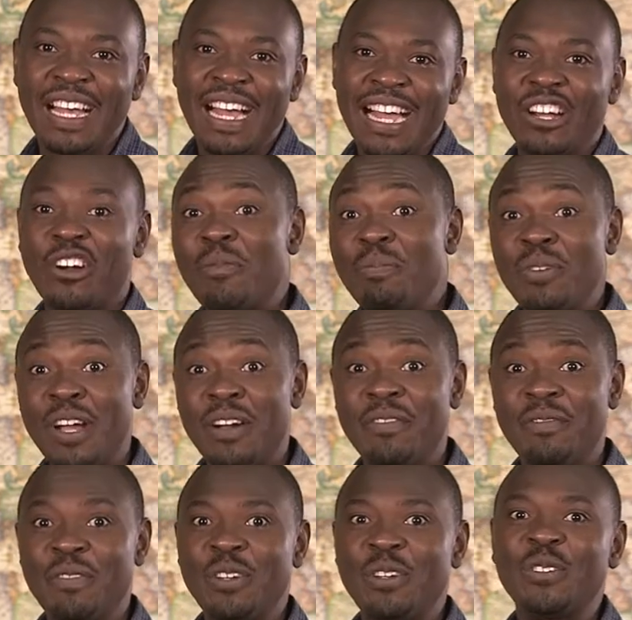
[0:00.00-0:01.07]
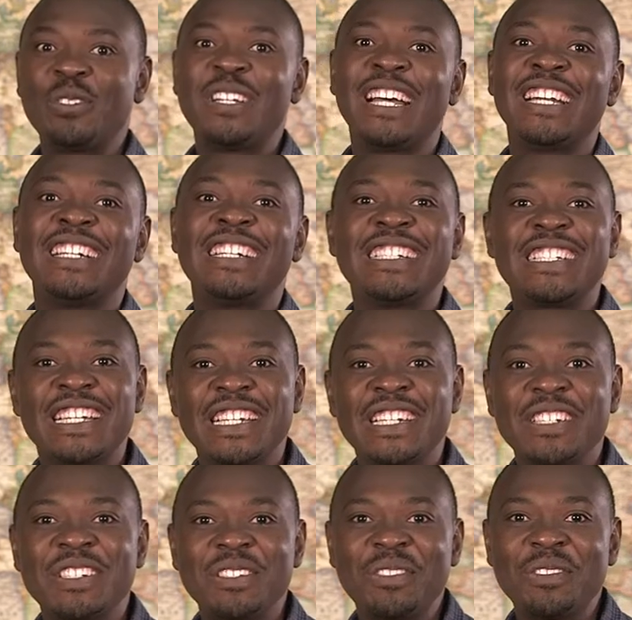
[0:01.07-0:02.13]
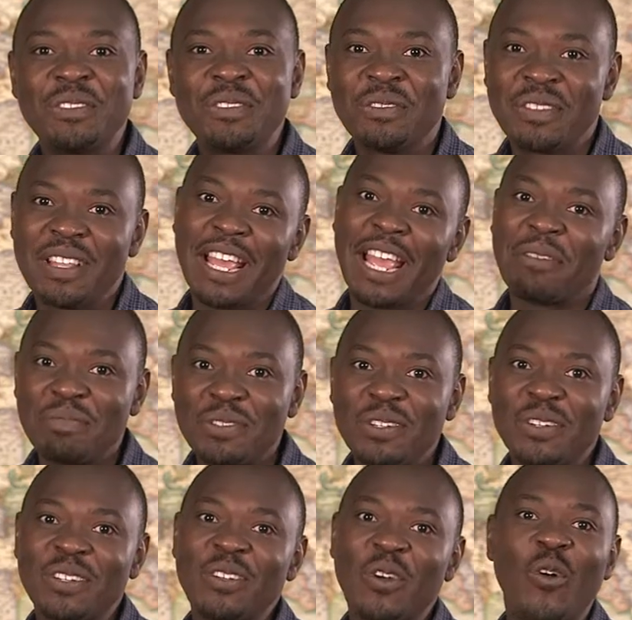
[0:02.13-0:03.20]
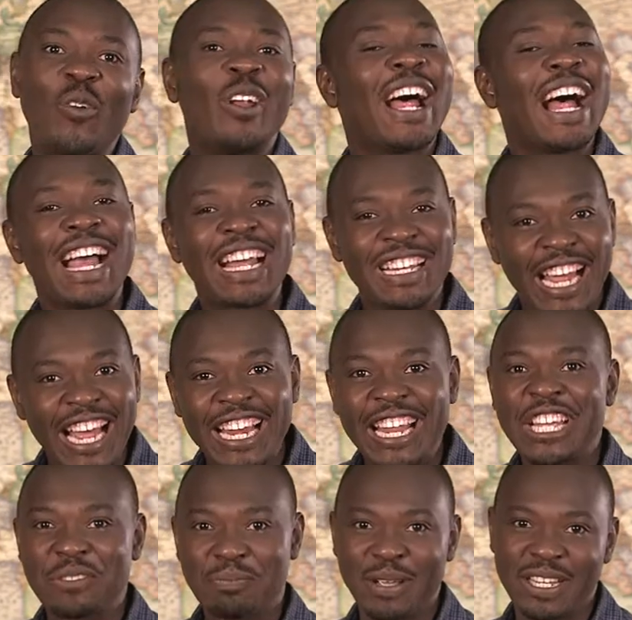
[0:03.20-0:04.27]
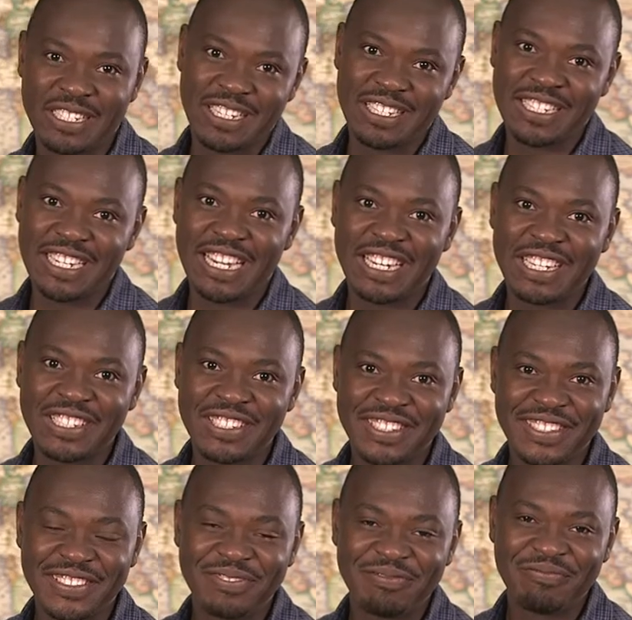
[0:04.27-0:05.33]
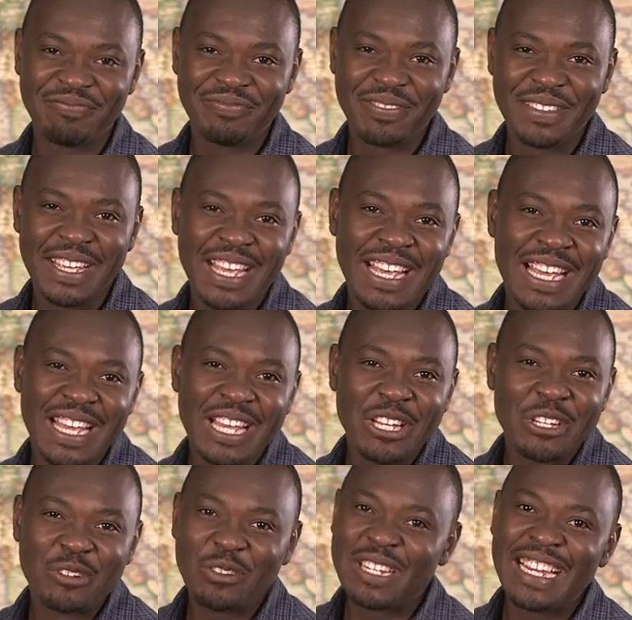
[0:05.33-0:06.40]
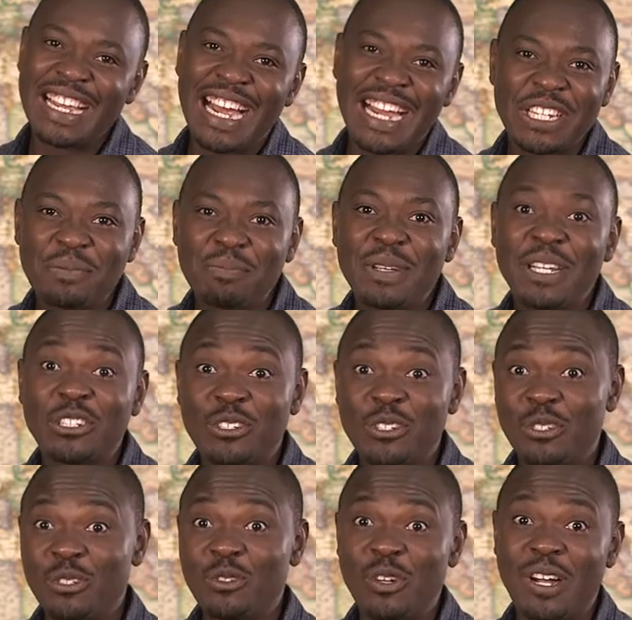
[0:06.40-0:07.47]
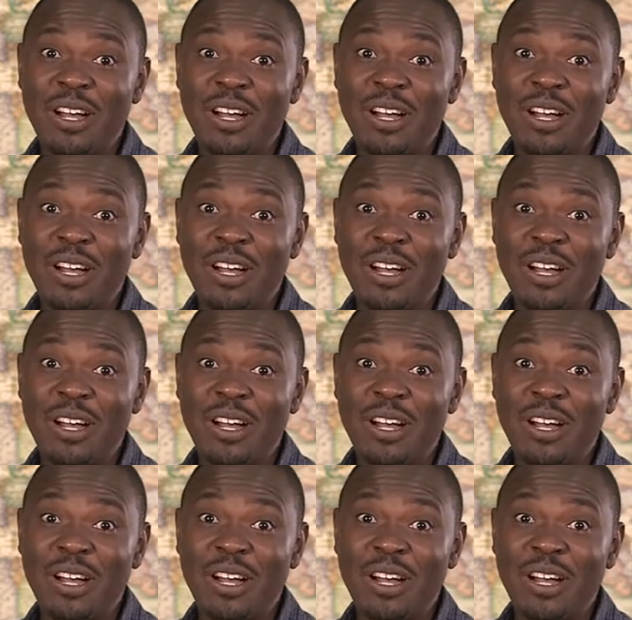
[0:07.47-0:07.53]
I hope you have viewed and listened to the episode on Unexpected Turns. Today, I speak to you